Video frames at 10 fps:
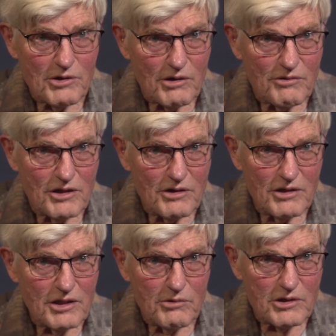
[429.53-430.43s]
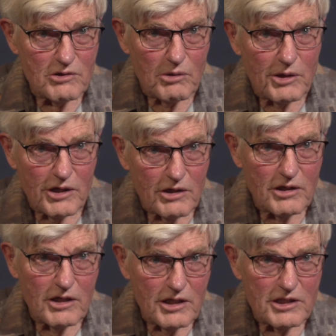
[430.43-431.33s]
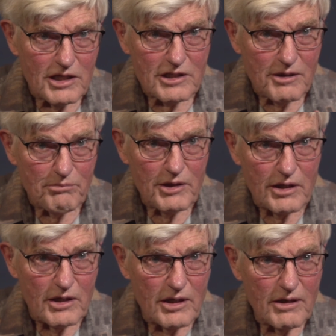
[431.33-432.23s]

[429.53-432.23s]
out of 100 there was nobody on the lease except me.